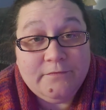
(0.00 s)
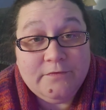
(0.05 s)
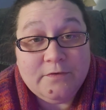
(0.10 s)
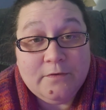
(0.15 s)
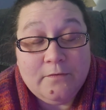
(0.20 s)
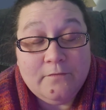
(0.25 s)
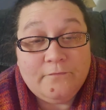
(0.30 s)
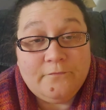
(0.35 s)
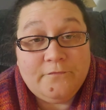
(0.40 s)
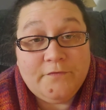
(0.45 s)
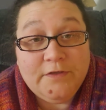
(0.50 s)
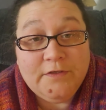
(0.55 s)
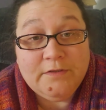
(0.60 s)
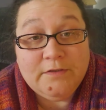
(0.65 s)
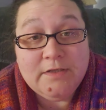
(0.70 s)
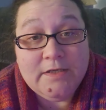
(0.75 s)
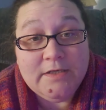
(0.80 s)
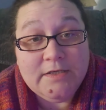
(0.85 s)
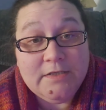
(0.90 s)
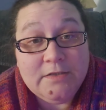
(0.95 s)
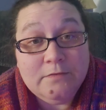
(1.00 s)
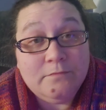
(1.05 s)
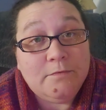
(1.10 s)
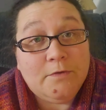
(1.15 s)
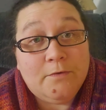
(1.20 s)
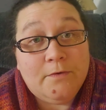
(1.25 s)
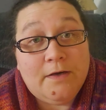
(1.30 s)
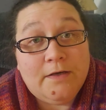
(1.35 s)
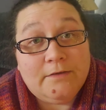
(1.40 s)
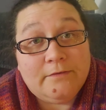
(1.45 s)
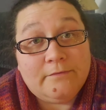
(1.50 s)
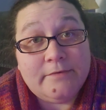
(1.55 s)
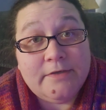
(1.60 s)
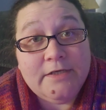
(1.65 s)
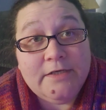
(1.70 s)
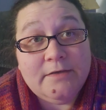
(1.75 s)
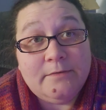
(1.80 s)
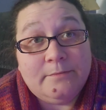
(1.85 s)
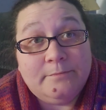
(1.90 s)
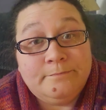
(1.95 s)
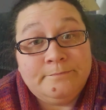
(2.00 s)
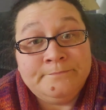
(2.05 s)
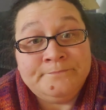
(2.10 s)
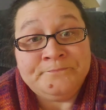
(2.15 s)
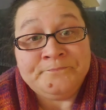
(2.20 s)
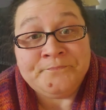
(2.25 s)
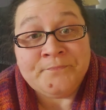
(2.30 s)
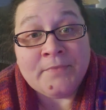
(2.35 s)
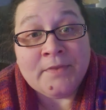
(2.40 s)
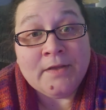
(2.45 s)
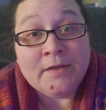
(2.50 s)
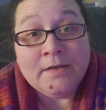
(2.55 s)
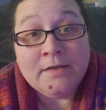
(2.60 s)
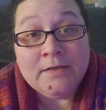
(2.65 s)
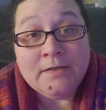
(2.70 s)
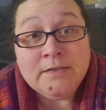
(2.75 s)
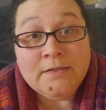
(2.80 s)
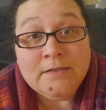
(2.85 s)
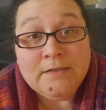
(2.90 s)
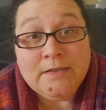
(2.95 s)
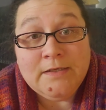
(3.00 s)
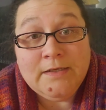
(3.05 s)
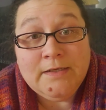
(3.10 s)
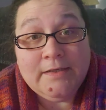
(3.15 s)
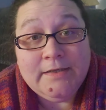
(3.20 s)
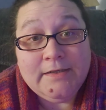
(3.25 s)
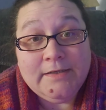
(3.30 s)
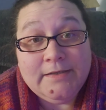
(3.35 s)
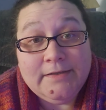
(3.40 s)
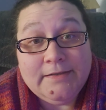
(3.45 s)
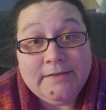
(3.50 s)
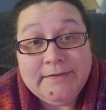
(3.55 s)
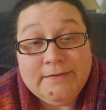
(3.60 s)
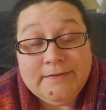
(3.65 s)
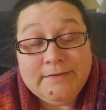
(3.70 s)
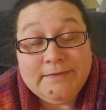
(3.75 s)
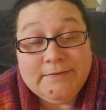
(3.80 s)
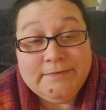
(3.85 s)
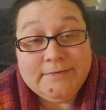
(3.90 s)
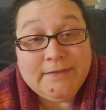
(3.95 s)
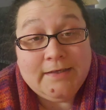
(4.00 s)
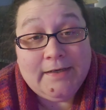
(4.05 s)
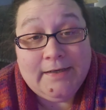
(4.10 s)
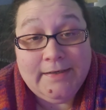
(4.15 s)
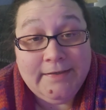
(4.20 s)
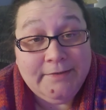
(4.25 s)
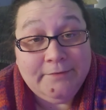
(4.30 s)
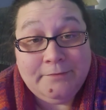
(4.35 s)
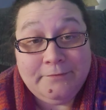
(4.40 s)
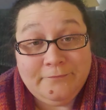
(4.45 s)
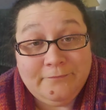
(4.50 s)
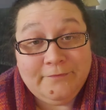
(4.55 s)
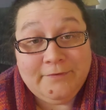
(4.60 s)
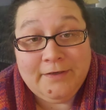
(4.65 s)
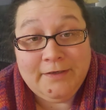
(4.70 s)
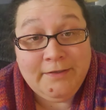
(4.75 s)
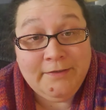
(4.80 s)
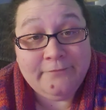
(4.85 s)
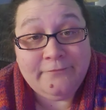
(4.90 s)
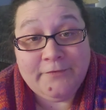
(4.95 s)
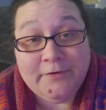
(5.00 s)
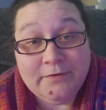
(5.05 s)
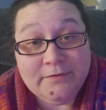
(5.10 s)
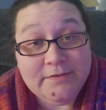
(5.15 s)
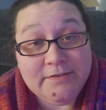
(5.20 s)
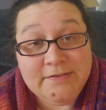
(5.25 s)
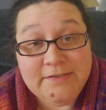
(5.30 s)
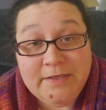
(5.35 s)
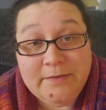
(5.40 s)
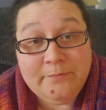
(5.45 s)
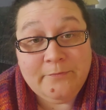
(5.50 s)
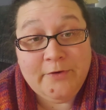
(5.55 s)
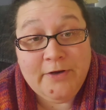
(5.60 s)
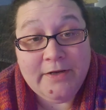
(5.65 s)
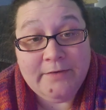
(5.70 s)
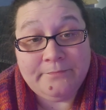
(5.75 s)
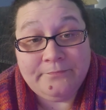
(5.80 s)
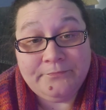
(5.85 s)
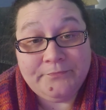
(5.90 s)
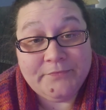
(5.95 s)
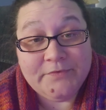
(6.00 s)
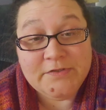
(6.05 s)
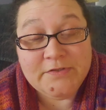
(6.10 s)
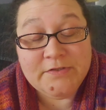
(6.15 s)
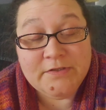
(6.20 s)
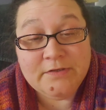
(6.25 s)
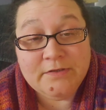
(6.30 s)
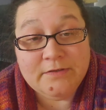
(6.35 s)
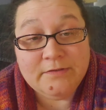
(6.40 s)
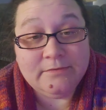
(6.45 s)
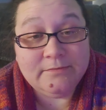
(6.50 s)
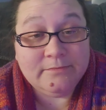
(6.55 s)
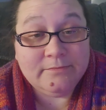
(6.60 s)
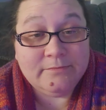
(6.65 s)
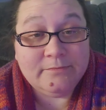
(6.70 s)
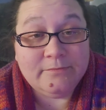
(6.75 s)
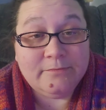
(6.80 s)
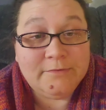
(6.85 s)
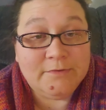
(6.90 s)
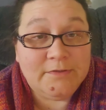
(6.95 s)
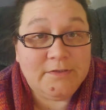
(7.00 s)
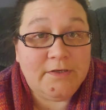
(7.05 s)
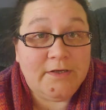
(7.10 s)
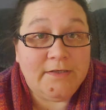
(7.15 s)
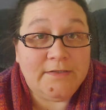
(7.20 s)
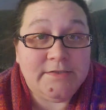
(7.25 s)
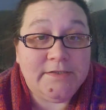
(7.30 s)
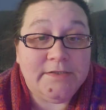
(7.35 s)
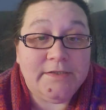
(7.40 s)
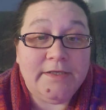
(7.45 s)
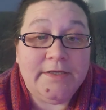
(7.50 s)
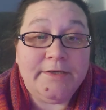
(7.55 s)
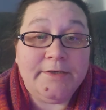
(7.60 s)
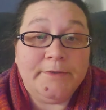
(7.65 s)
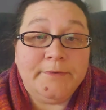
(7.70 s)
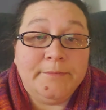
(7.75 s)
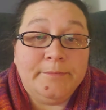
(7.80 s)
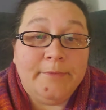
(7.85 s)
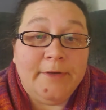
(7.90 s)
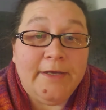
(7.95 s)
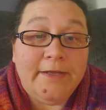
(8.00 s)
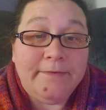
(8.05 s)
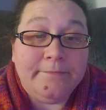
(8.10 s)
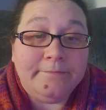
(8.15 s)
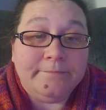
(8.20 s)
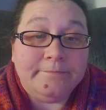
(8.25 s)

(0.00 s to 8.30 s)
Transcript: don't feel like you know how to read them. And I felt the same way. So we'll talk to you later. Bye.